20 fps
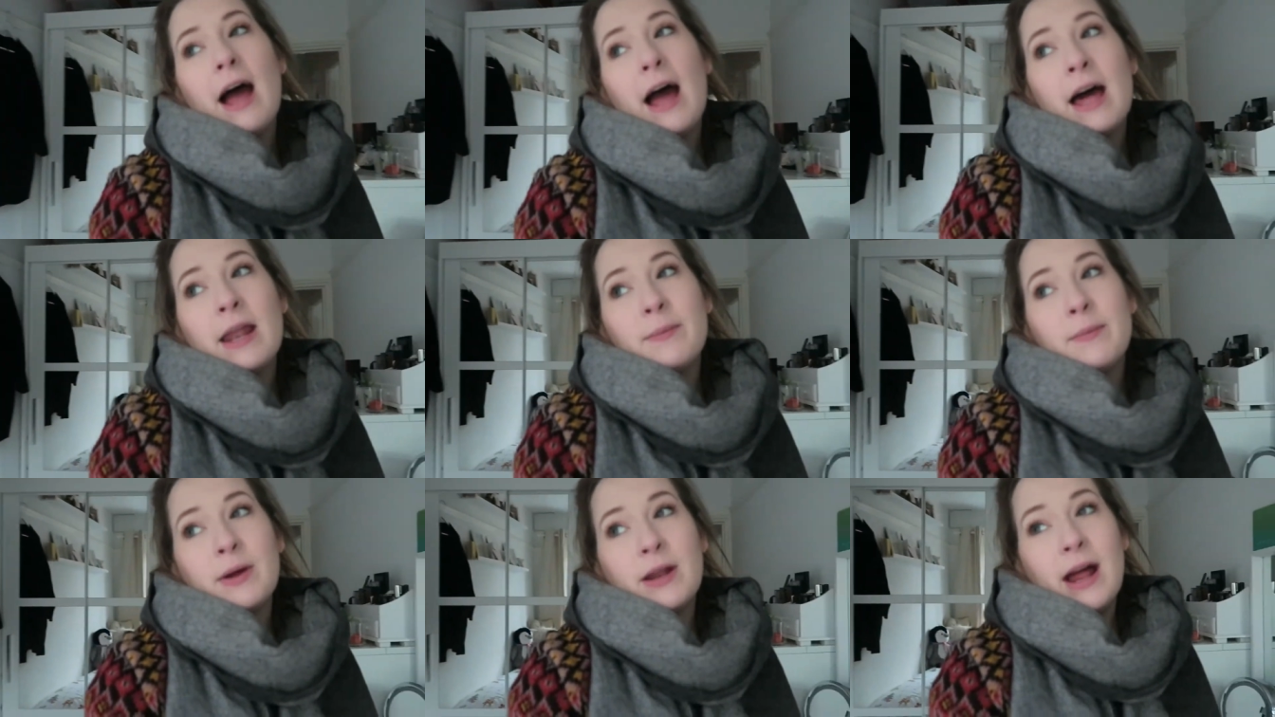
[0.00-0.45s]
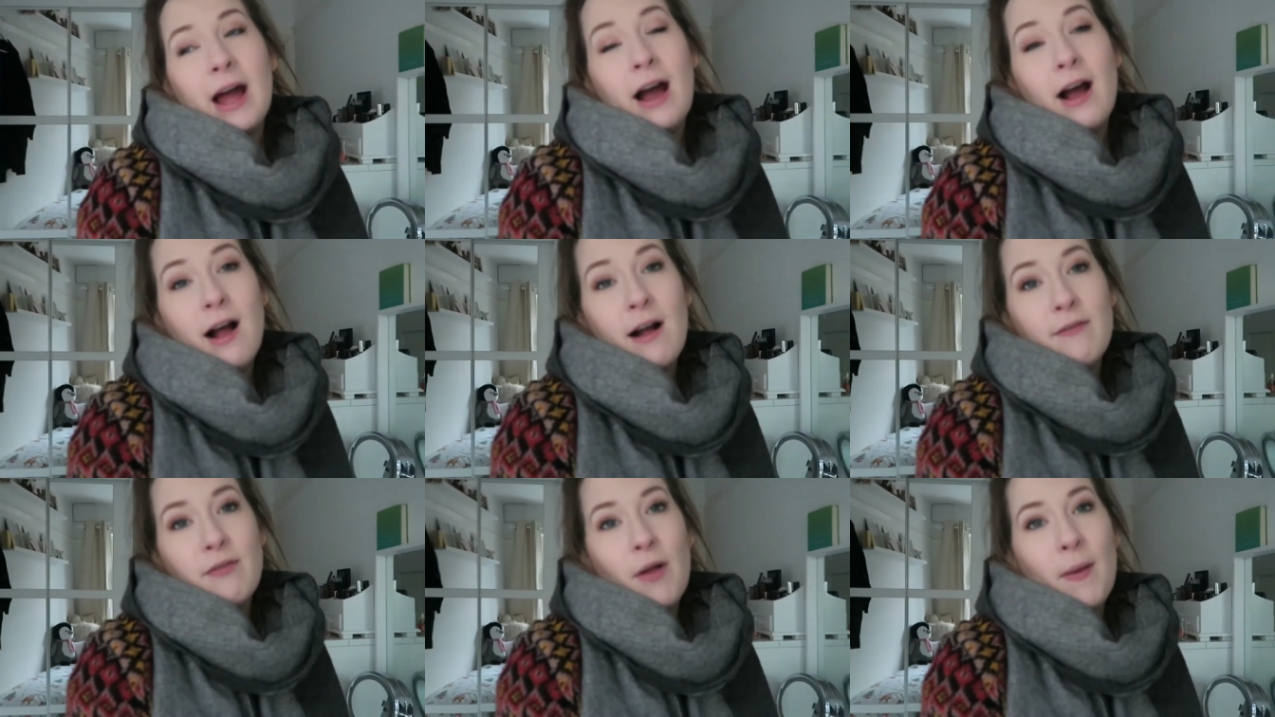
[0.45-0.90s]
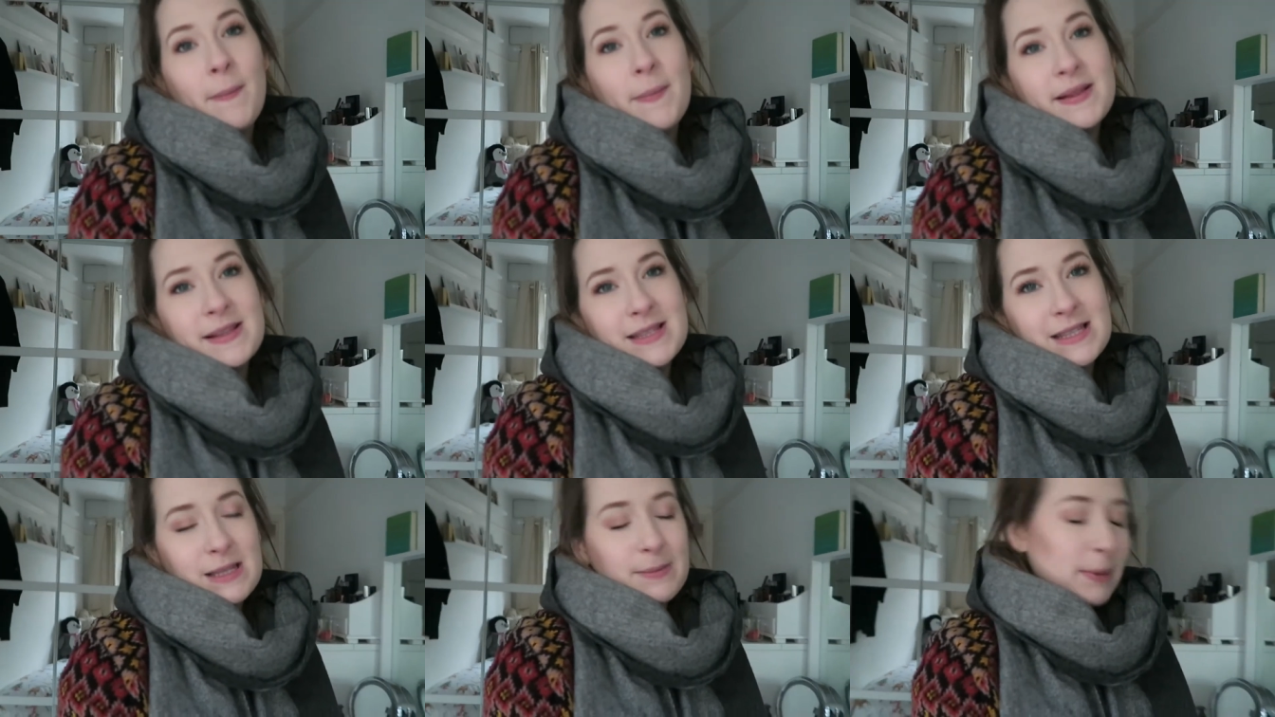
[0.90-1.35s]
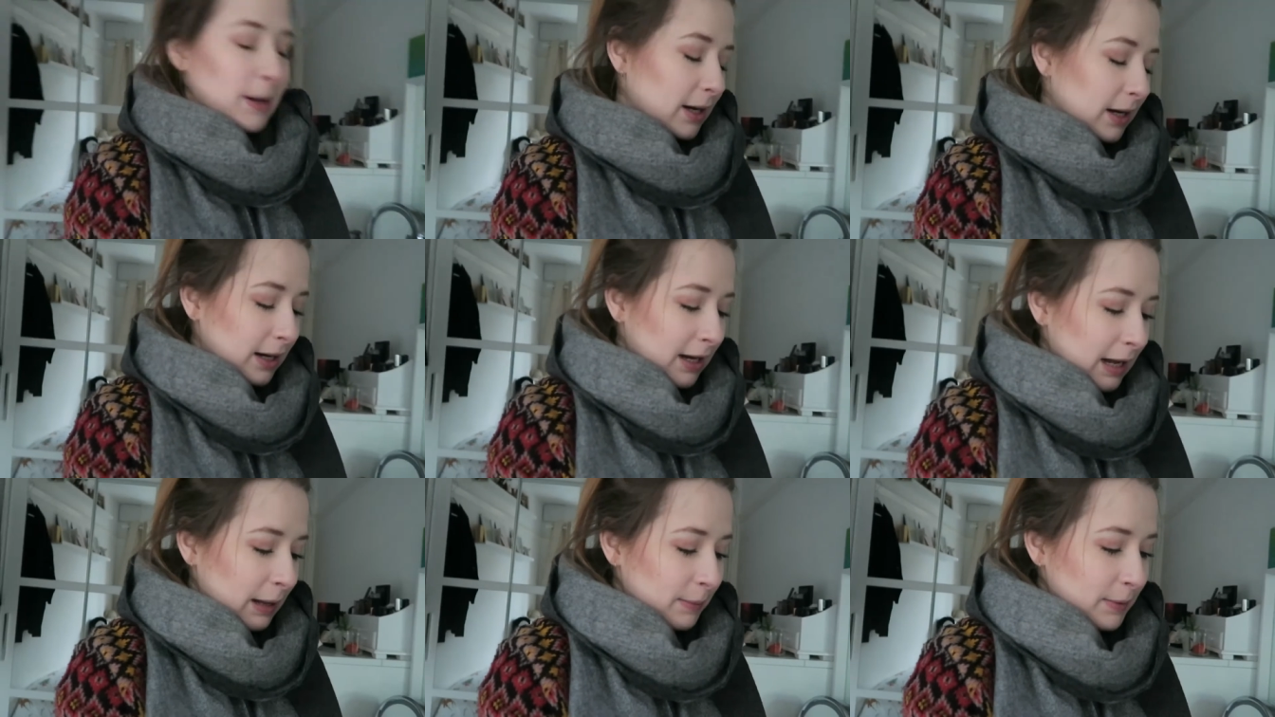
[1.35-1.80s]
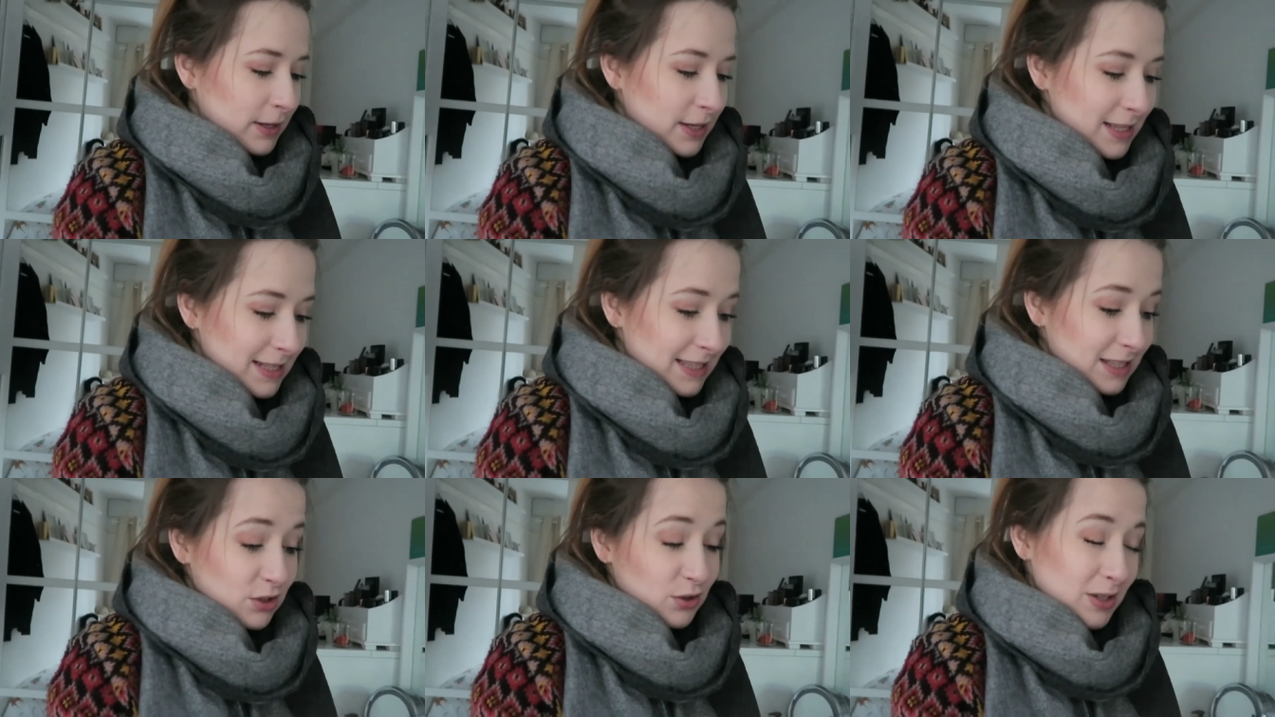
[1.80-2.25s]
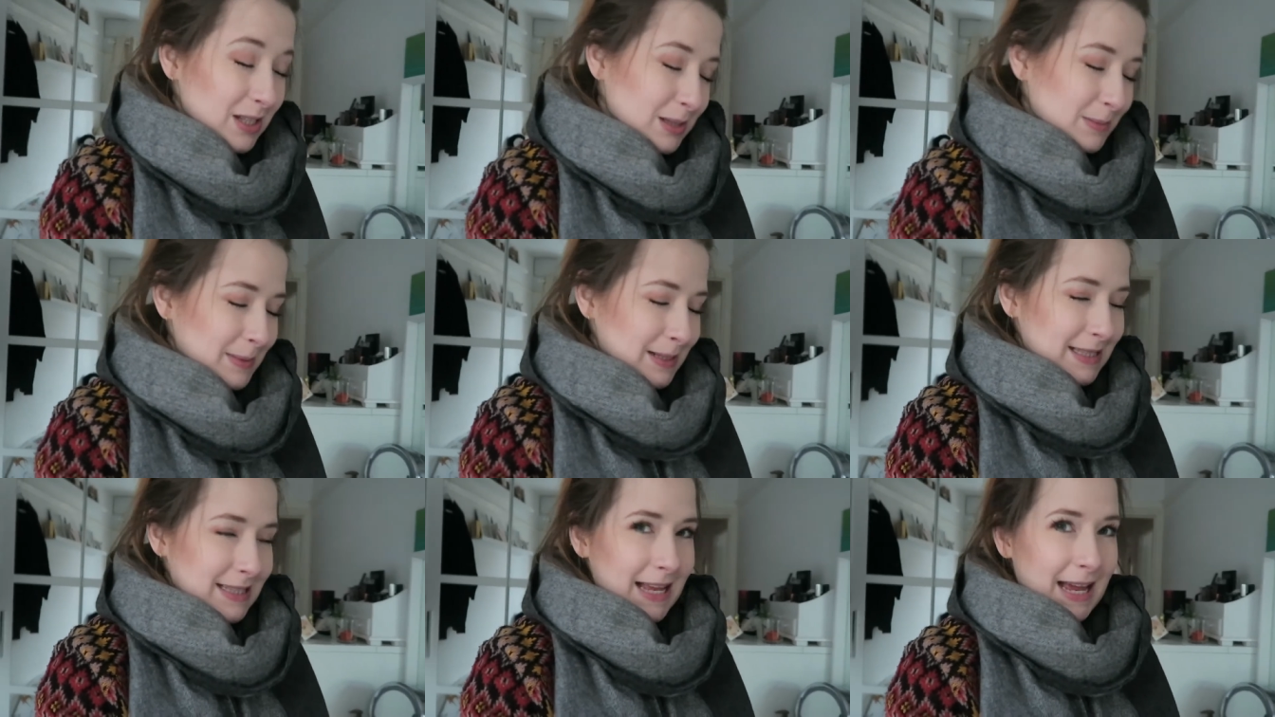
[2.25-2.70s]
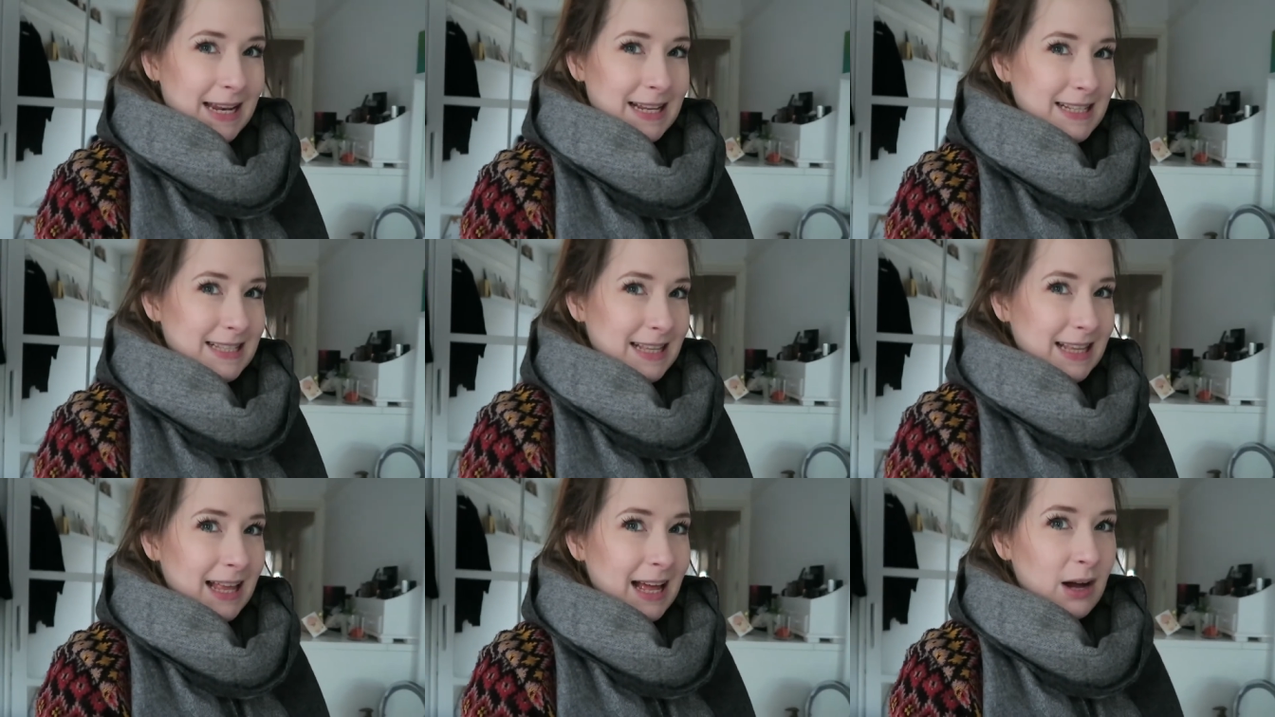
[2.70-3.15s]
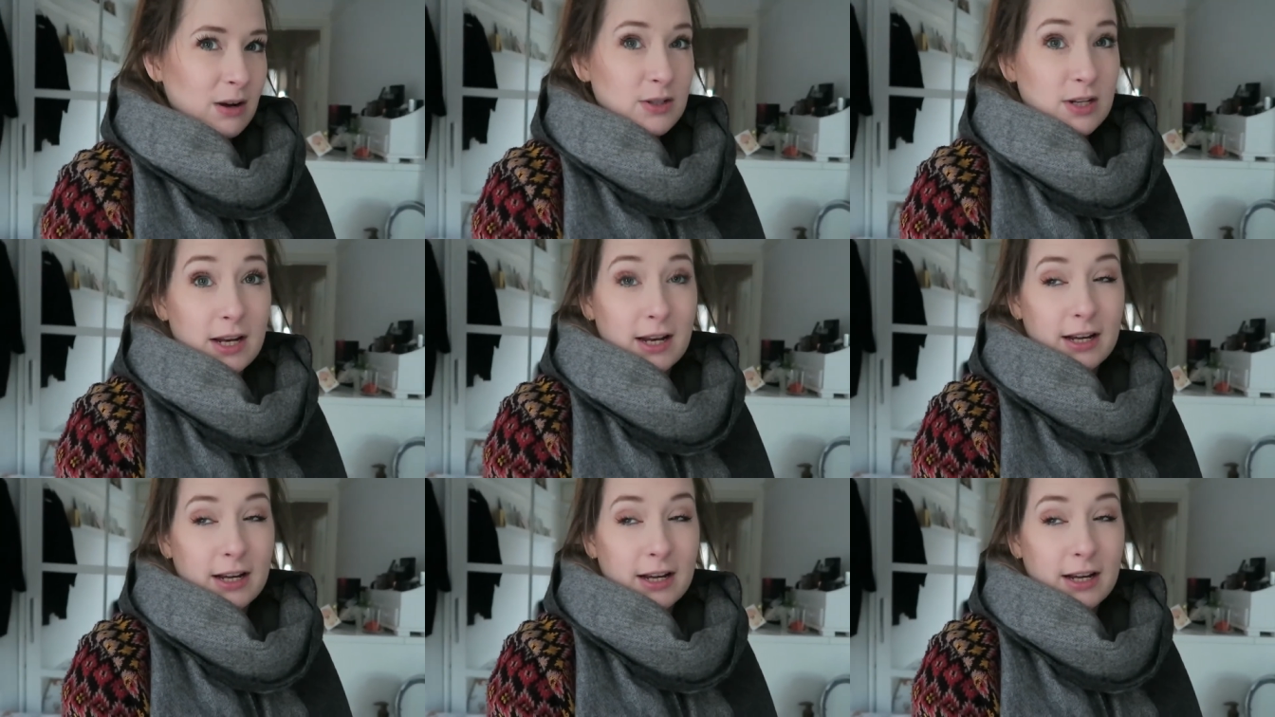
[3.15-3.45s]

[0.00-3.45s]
and I'm going to have a mince pie because it's Christmas and it's allowed.